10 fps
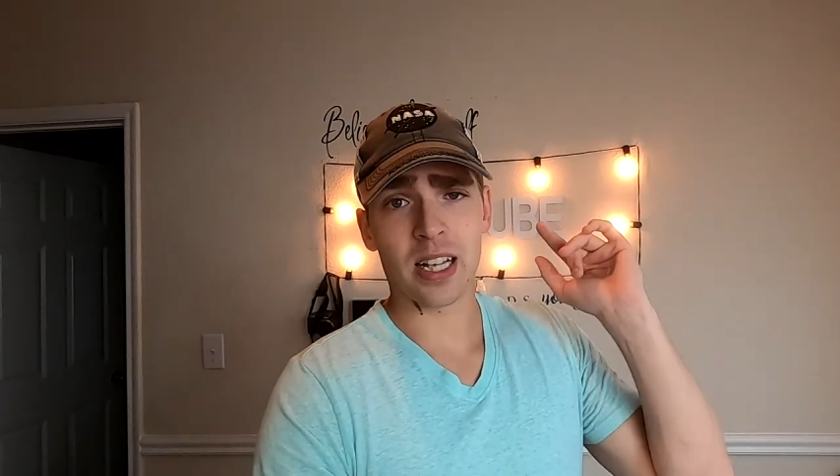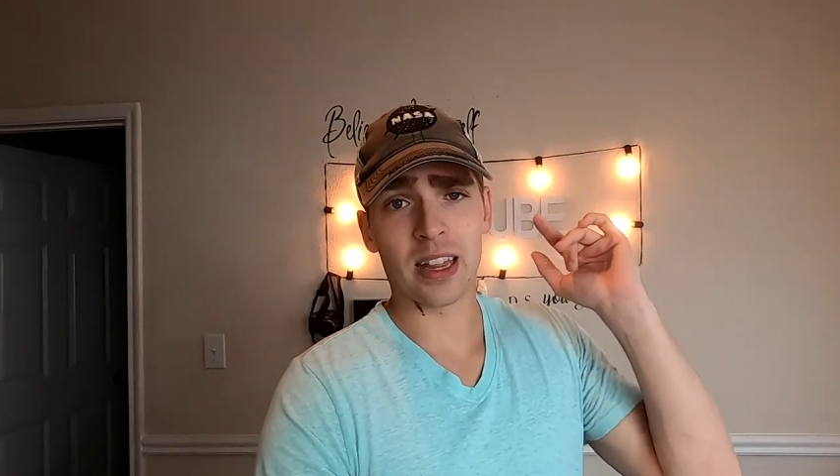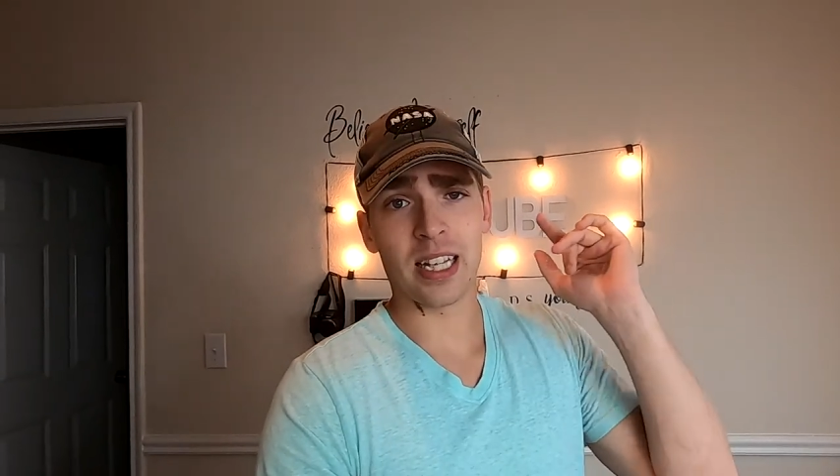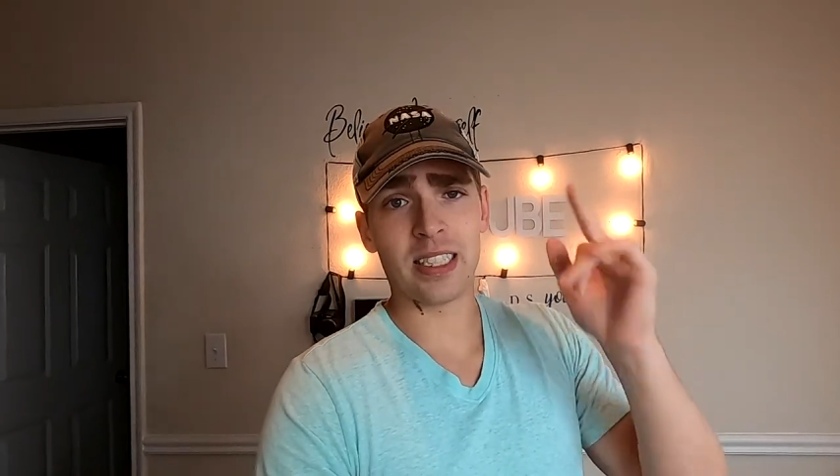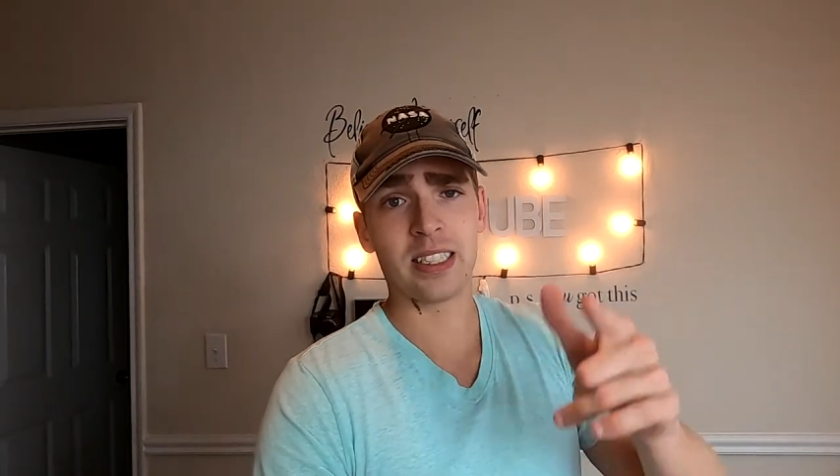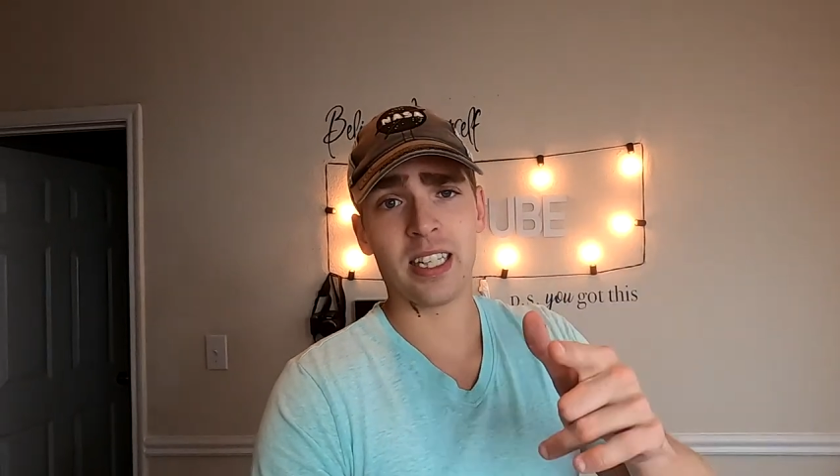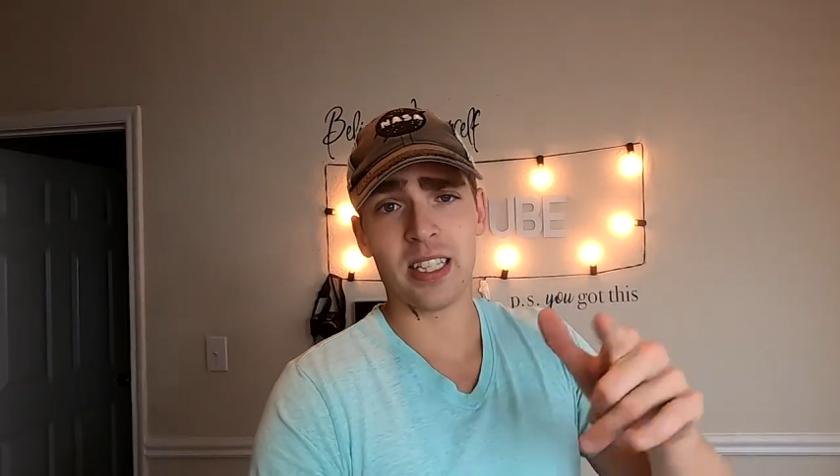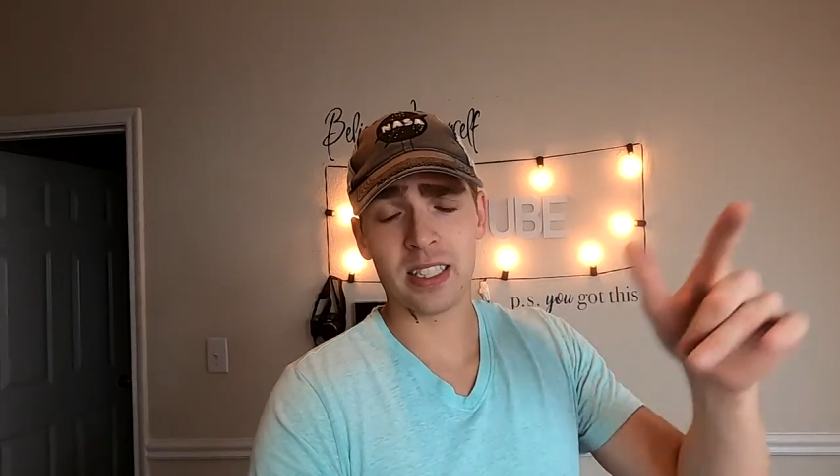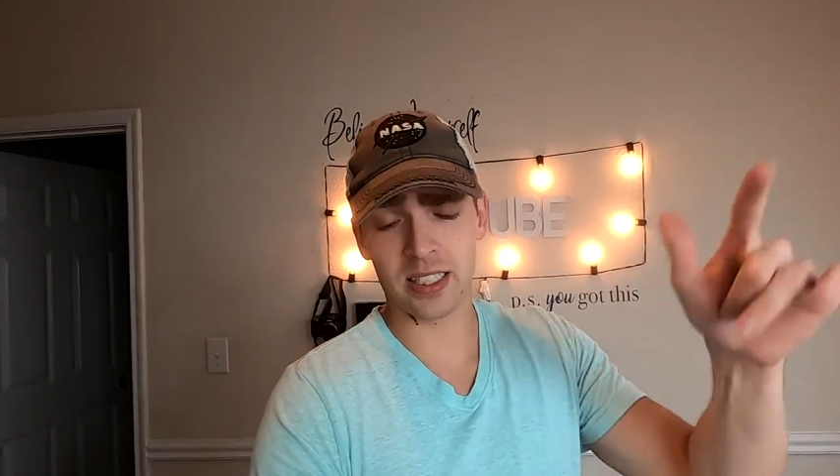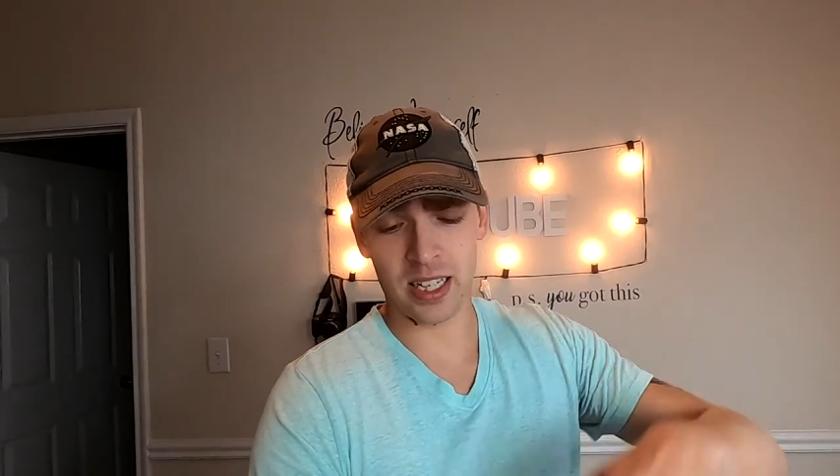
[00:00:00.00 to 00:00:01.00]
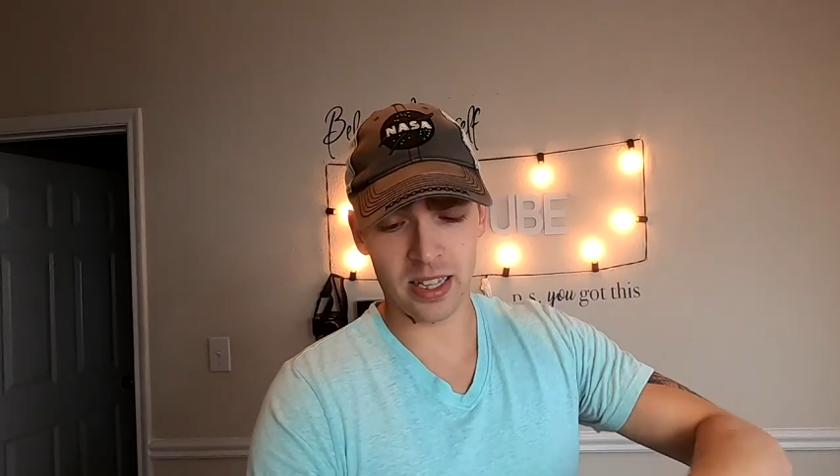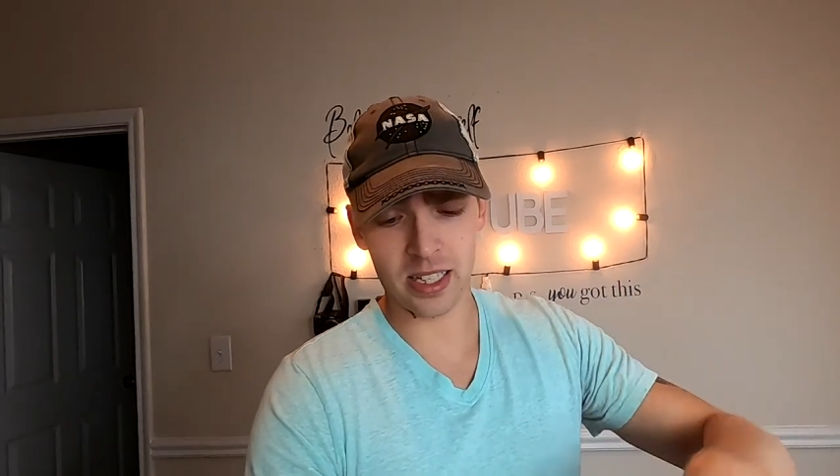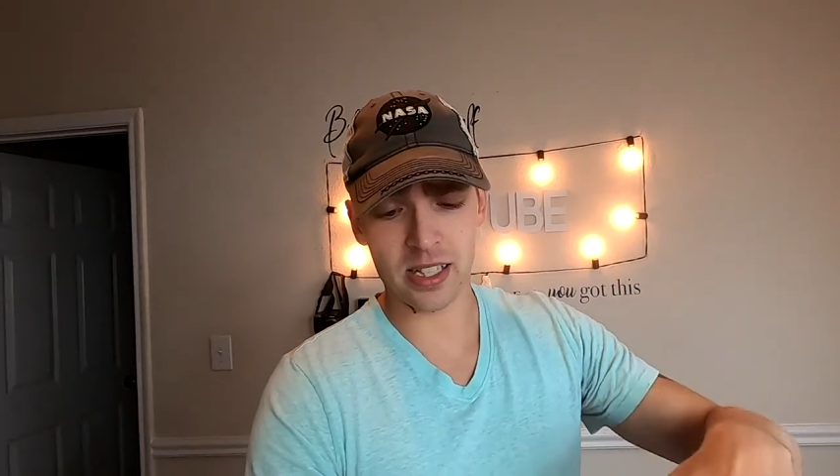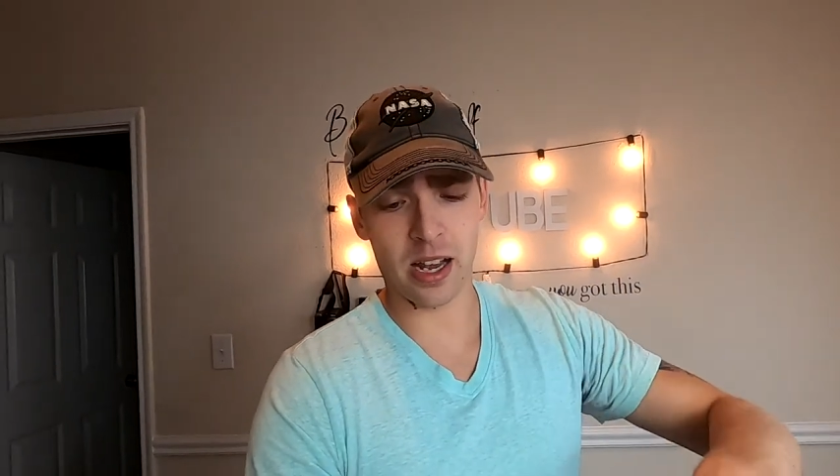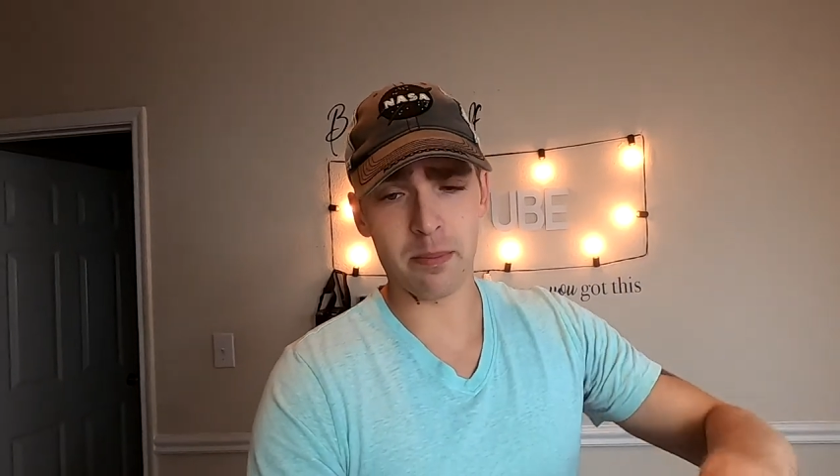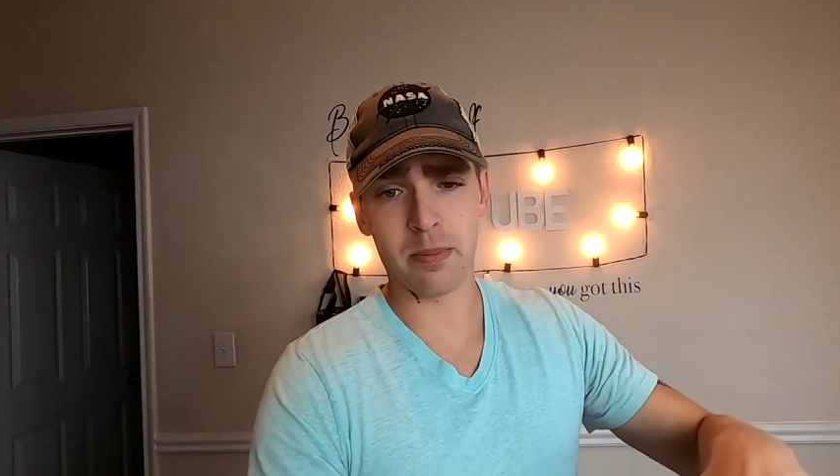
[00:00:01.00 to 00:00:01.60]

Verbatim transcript: let's get to setting this up